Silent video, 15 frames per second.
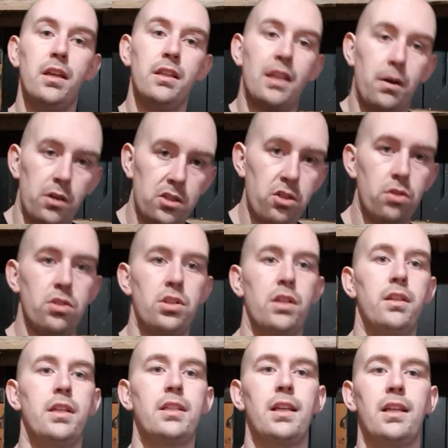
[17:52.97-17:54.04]
Now I touched on
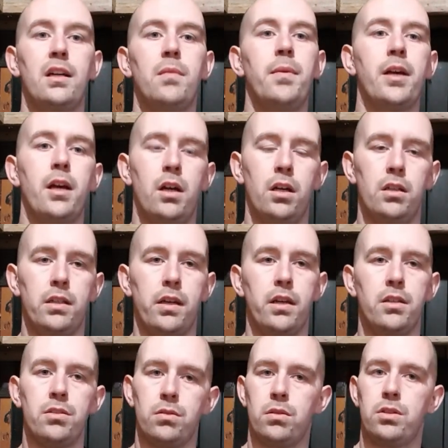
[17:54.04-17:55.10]
this a little bit
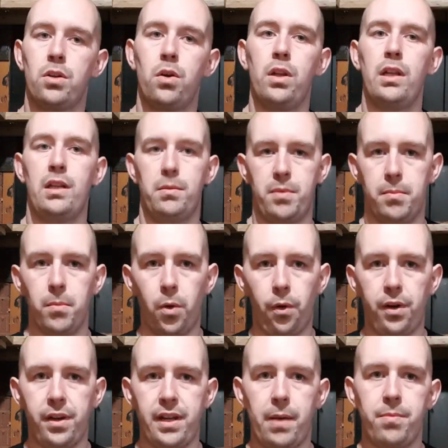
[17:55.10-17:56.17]
earlier, so let's go a little bit more
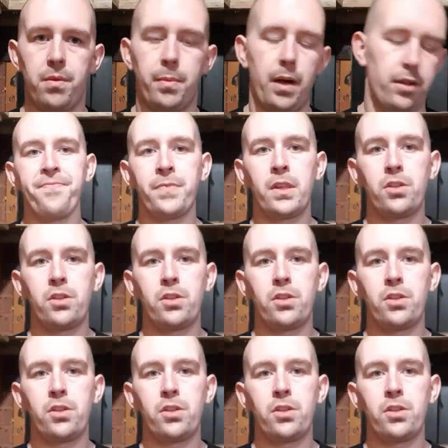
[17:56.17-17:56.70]
in depth about it.